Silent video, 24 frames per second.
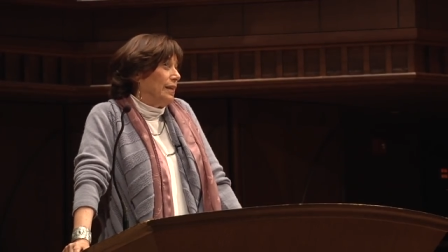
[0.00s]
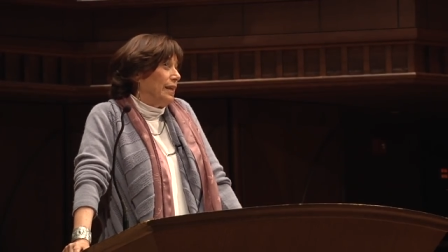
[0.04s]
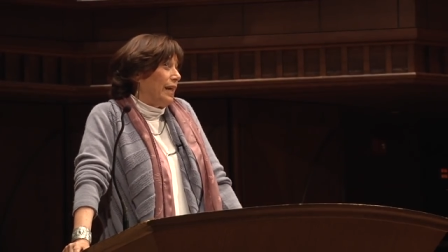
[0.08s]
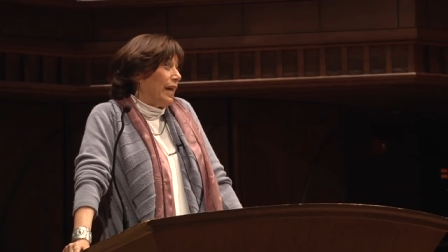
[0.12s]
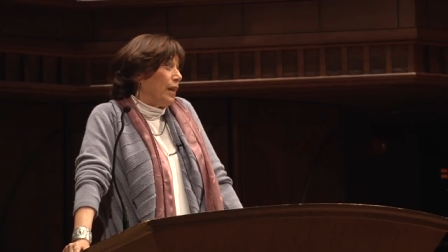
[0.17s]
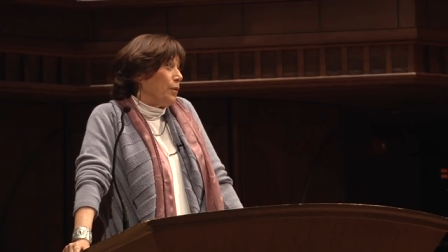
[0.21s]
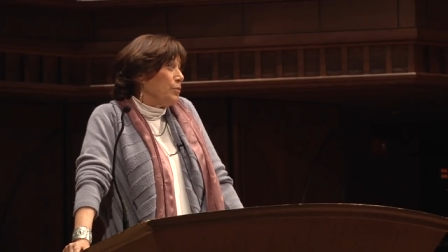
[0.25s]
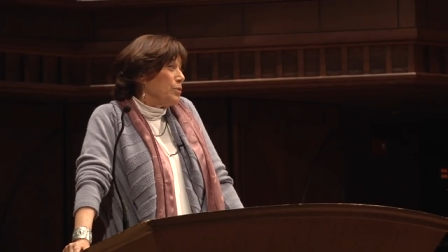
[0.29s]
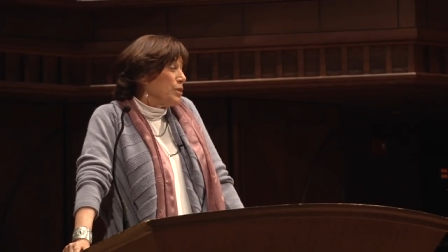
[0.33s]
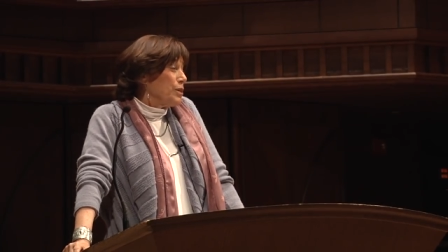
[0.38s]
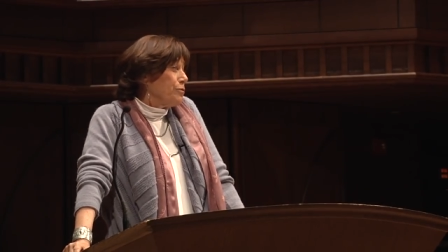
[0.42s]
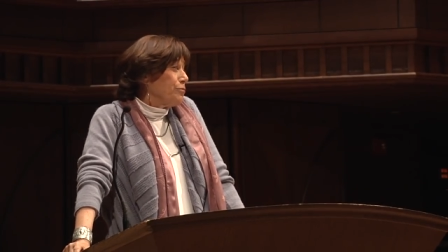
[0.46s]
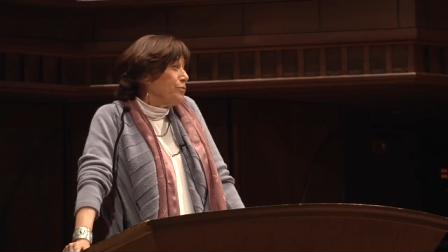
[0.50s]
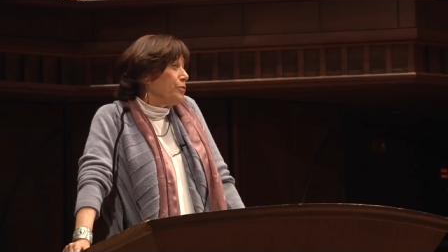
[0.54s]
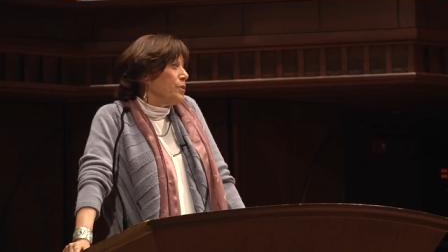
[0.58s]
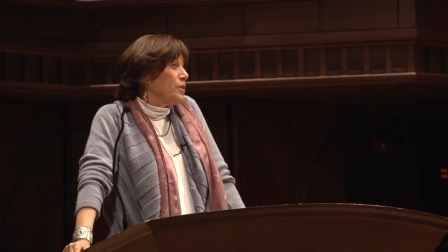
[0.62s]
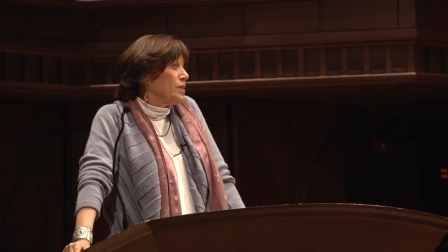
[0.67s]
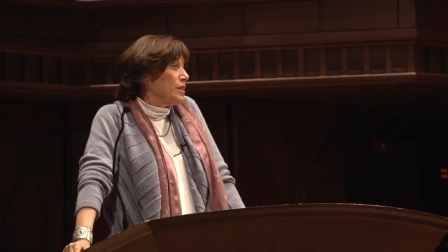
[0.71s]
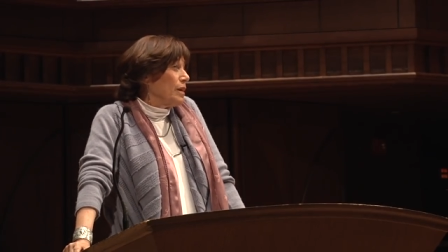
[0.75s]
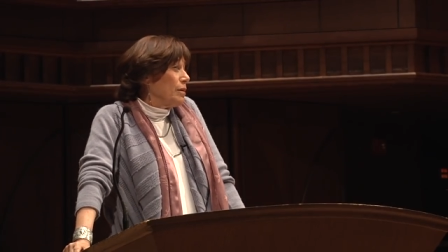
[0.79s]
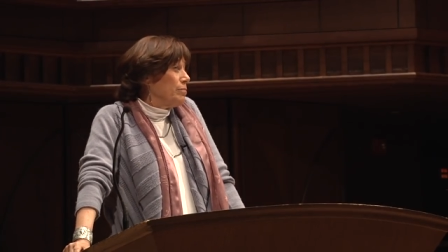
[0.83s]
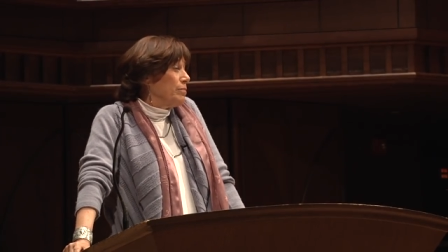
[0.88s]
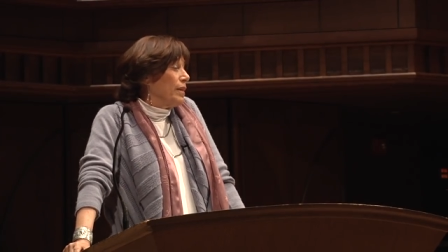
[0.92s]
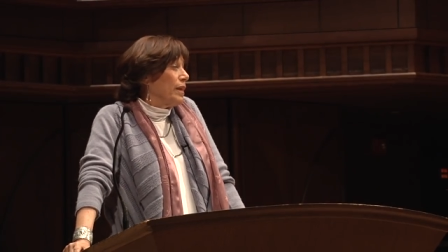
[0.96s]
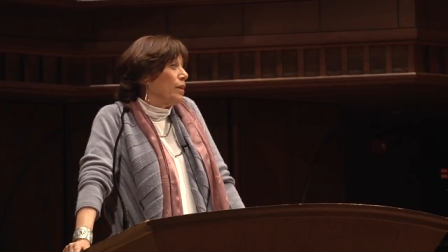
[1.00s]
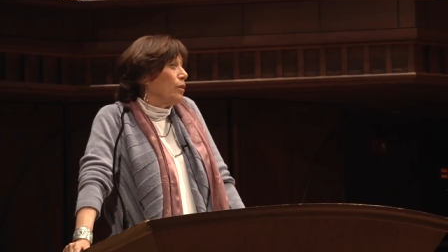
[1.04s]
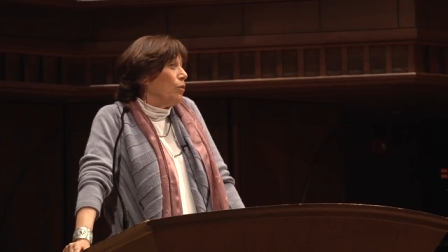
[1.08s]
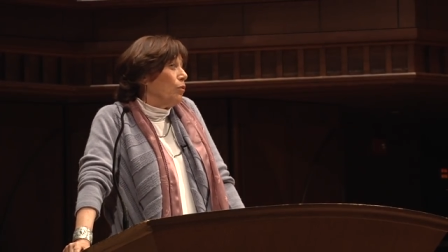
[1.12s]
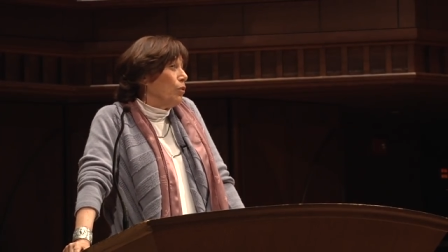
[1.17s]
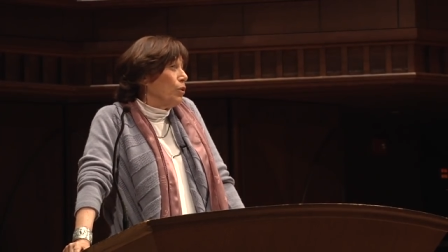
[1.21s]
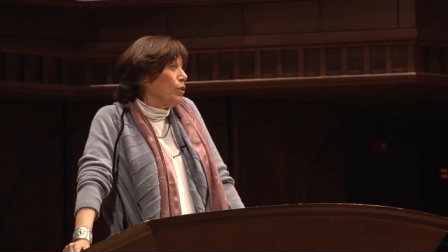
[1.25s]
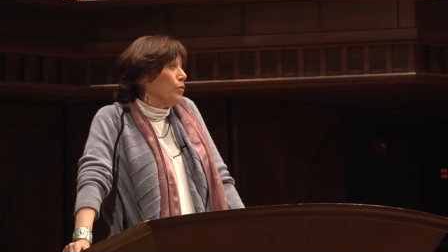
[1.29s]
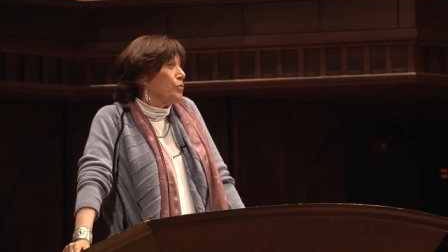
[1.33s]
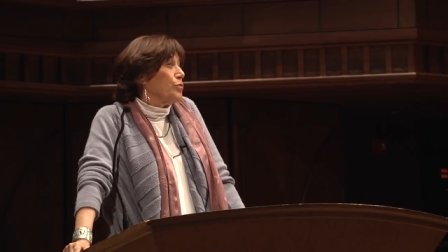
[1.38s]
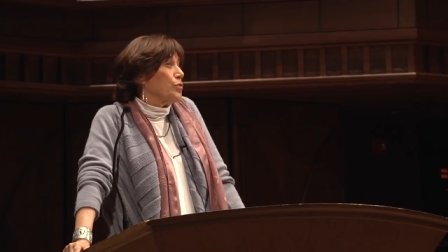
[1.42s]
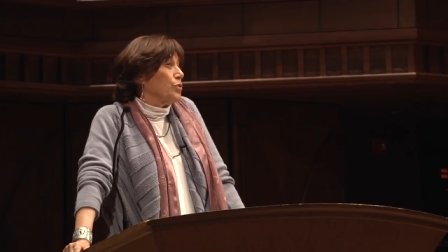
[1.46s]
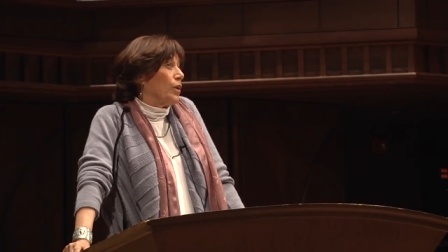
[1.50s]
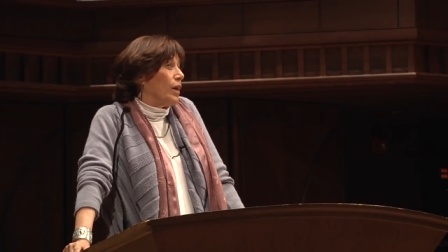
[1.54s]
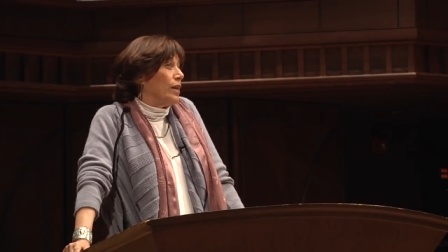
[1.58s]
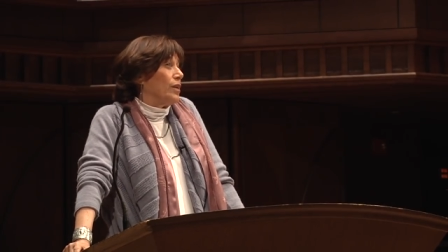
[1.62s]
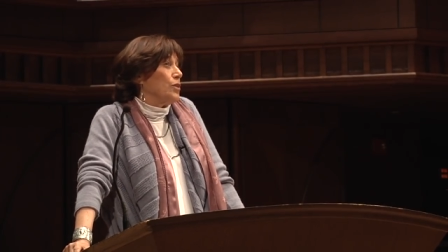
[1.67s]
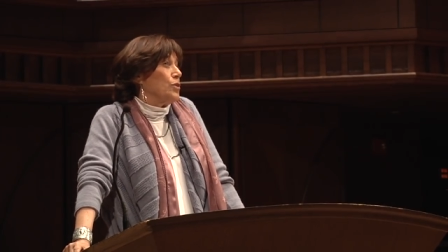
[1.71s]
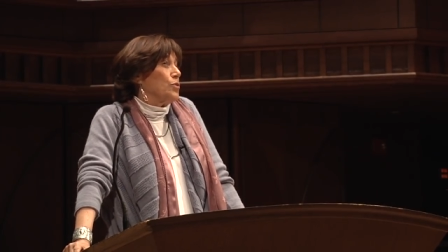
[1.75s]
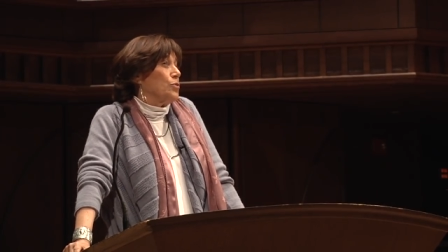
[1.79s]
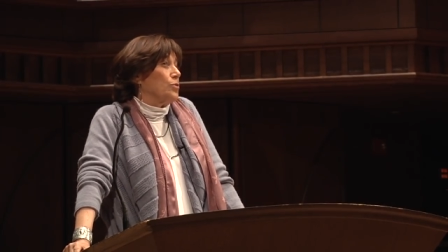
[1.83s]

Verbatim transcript: And it was the first time that all of Chinese